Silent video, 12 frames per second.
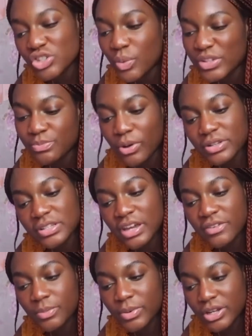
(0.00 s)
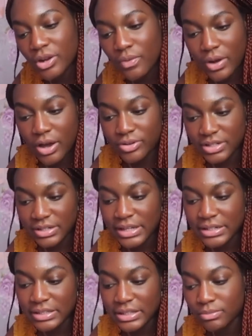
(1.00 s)
always bossing everybody around and
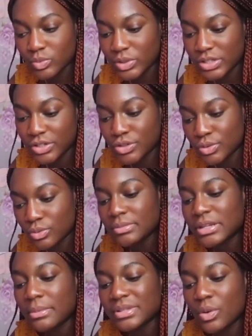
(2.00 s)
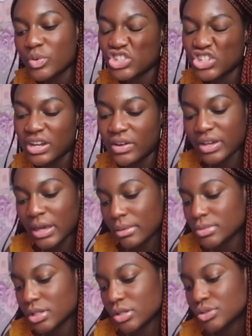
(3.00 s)
telling them what to do. Sometimes I wish she never
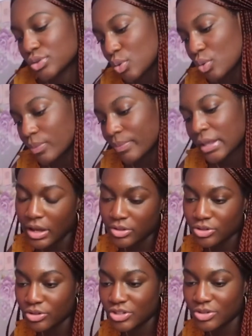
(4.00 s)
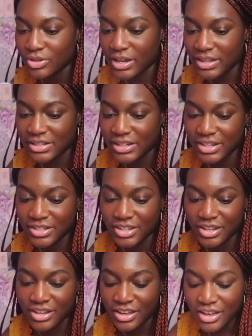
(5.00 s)
came to this school. I'll talk to you guys
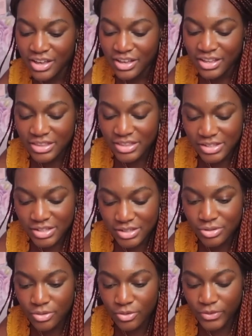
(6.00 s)
later. This is so